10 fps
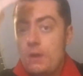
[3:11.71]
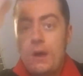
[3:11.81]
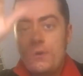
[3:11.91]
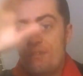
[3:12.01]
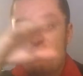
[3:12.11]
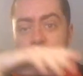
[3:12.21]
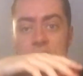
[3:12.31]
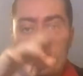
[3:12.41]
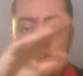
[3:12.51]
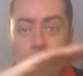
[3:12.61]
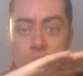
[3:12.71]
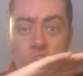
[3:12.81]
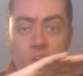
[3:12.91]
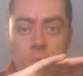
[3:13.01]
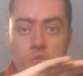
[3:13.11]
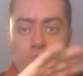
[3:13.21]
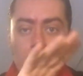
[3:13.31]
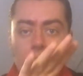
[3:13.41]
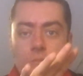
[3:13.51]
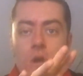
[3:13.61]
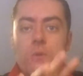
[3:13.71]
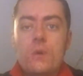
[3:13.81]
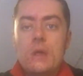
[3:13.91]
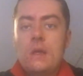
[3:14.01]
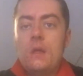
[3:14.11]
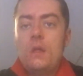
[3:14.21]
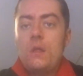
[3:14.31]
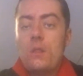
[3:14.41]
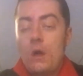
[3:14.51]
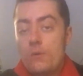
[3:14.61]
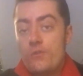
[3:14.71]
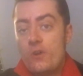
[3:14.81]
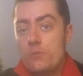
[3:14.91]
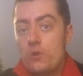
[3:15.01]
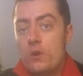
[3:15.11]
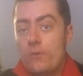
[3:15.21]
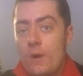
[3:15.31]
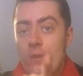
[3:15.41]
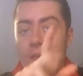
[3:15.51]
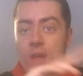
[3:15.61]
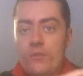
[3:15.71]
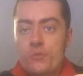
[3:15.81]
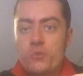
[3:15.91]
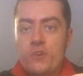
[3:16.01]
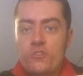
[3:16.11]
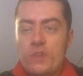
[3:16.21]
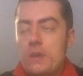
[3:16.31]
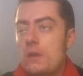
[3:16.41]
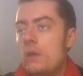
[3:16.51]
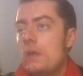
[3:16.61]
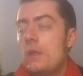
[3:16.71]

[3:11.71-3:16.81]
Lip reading: Obviously, there's different types of rock and roll. With rock and roll, Elvis Presley